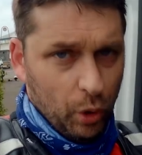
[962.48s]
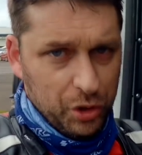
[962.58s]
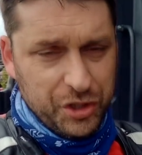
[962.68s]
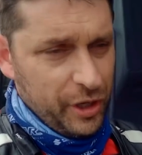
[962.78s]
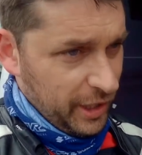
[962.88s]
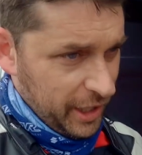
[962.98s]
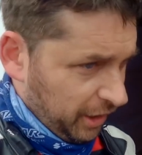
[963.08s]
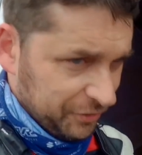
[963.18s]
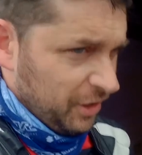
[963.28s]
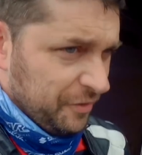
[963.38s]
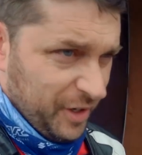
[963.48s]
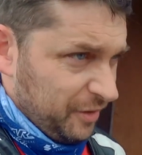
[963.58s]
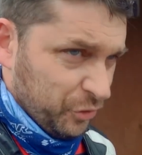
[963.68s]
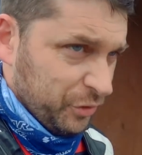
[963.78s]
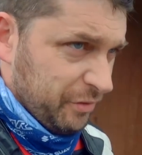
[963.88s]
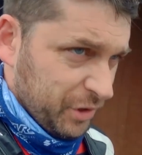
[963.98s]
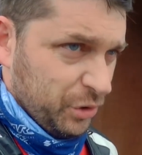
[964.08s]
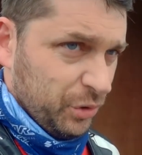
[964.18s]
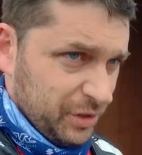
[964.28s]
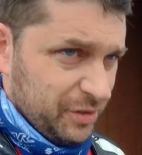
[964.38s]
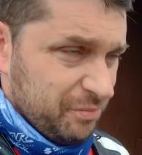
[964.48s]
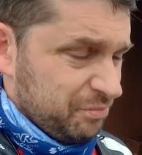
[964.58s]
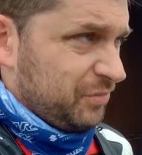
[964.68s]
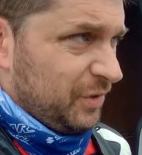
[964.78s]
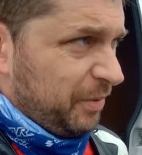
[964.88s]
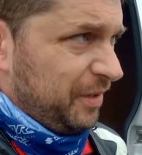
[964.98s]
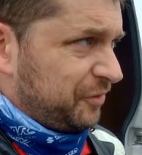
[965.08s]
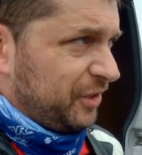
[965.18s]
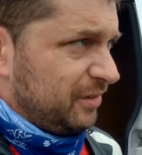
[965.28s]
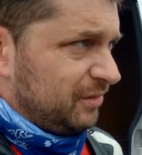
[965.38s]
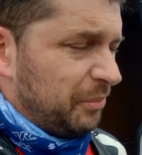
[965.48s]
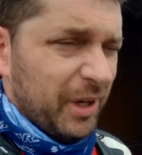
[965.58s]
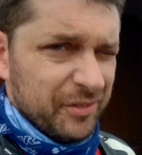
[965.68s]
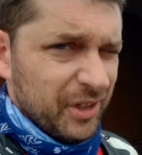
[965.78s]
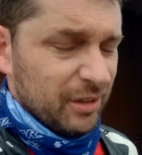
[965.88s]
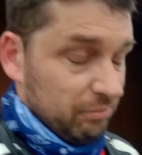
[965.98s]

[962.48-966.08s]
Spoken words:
watched earlier, I don't know if I've already recorded a bit for it, I might have done,